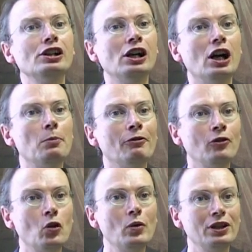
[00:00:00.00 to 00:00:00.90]
uh,
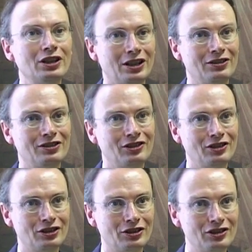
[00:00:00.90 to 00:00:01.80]
before we take the decision,